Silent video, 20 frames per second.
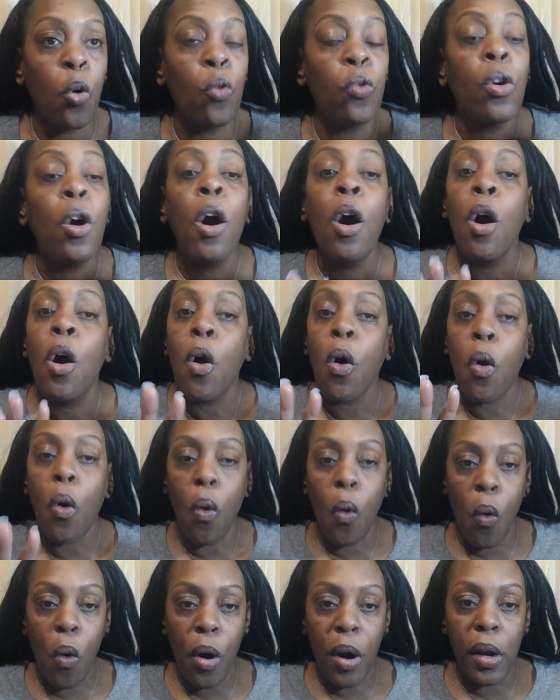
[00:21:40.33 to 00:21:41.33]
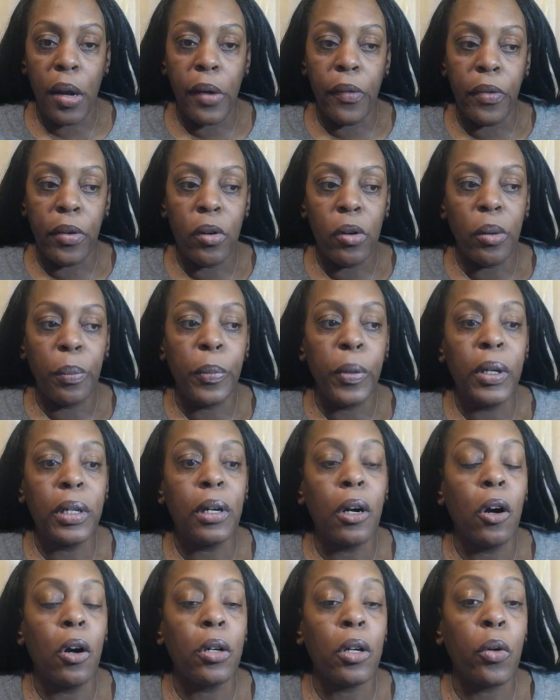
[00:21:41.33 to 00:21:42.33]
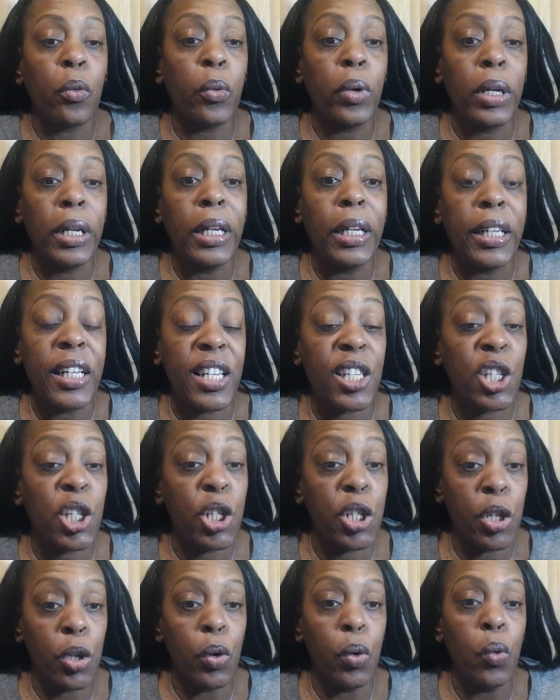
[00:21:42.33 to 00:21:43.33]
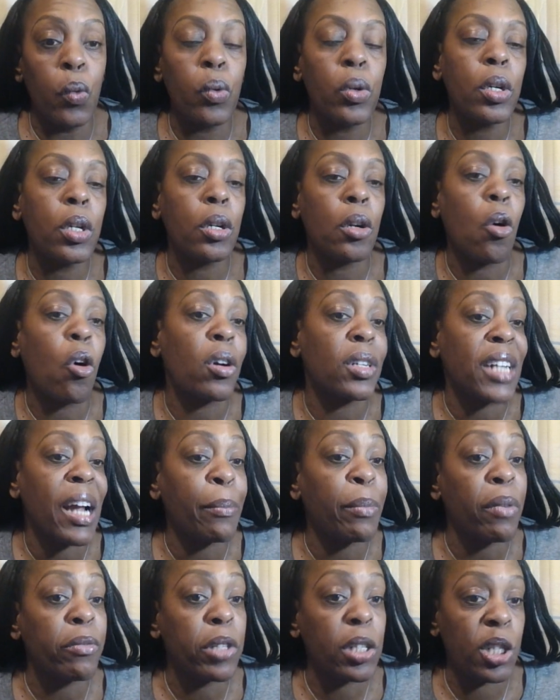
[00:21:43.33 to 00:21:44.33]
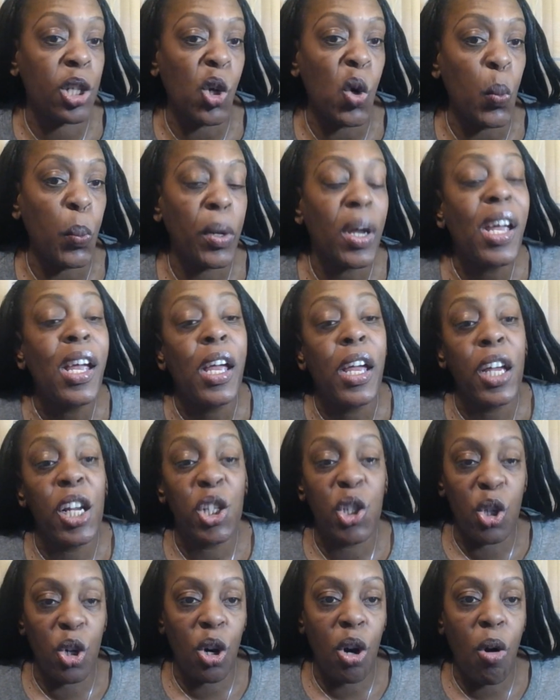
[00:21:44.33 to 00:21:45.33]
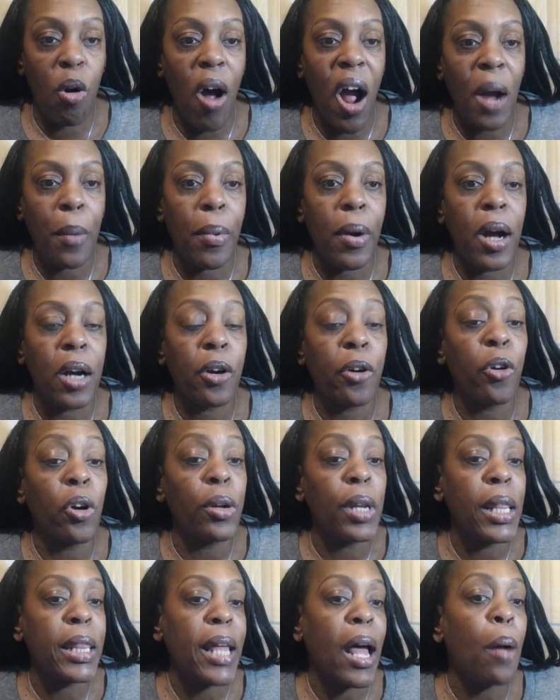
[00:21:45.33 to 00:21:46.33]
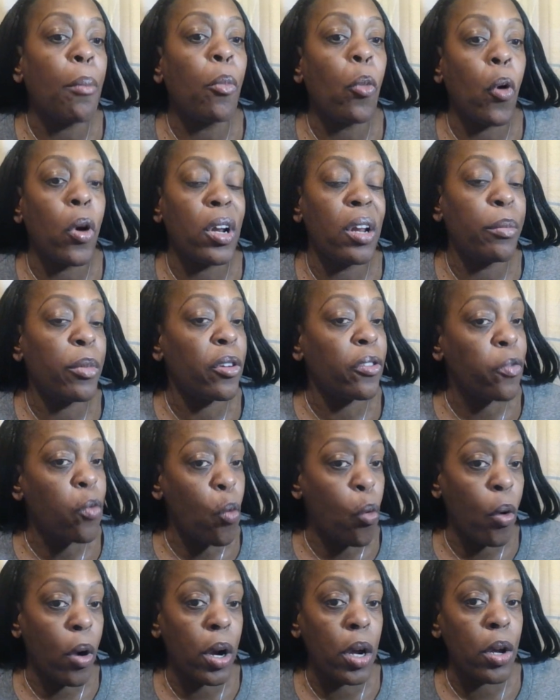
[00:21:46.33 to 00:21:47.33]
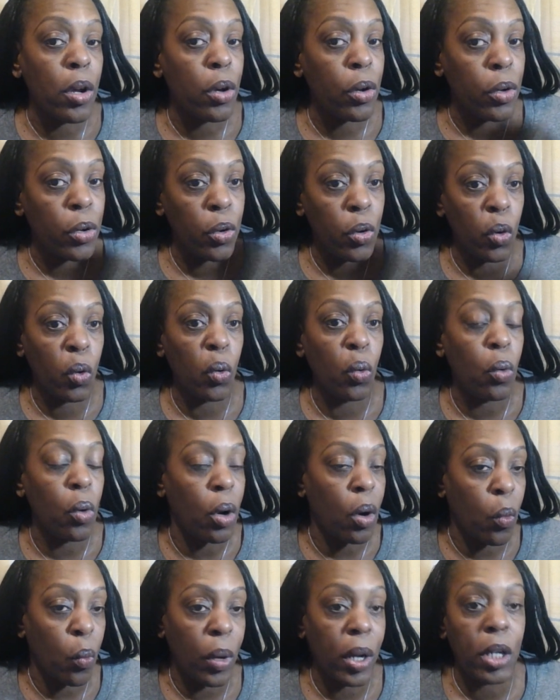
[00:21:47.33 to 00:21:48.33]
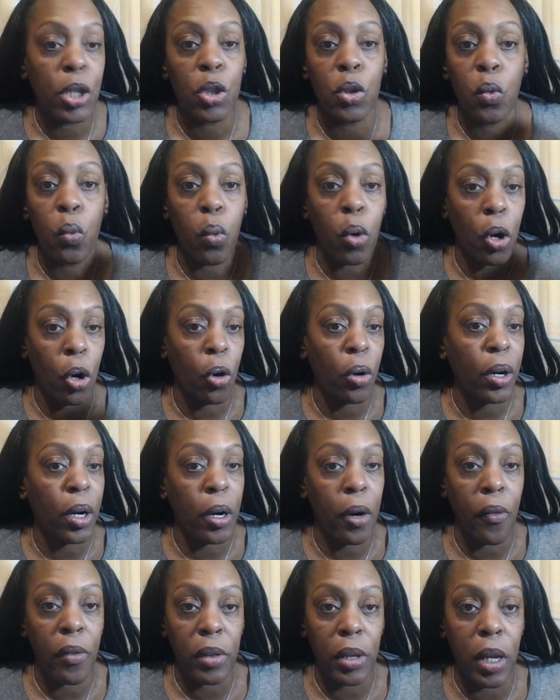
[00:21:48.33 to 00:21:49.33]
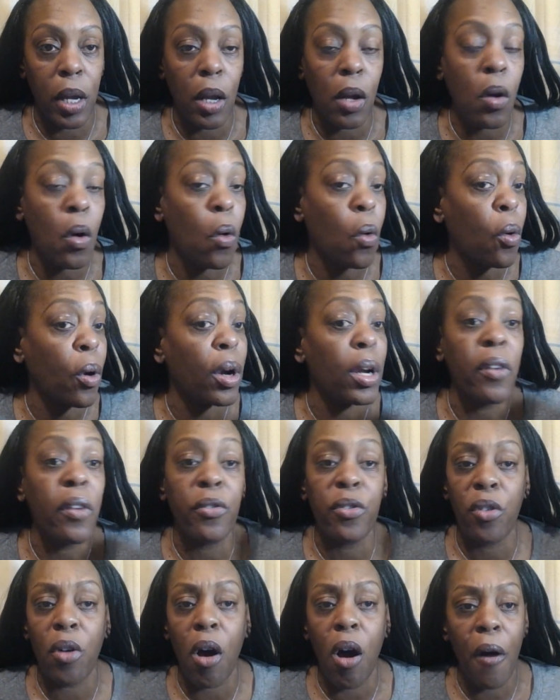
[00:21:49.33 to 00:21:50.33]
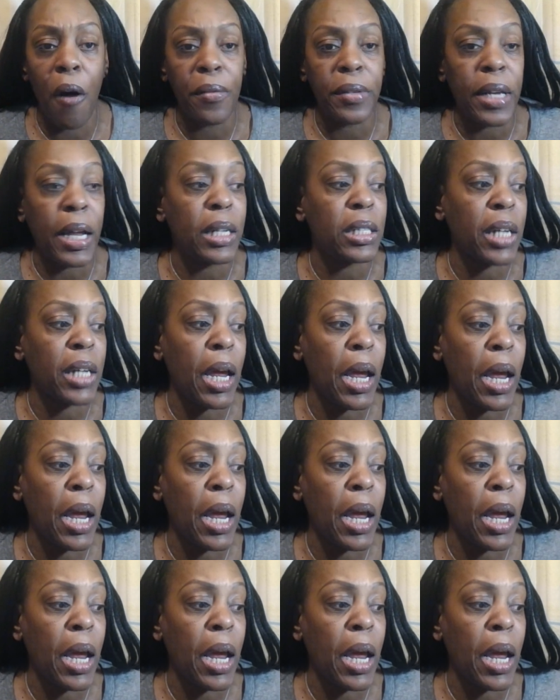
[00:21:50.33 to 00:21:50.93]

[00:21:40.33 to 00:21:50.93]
or if you put on a really good stew you know or type of soup into your crock pot early that morning before you went to work or everything or if you're off that day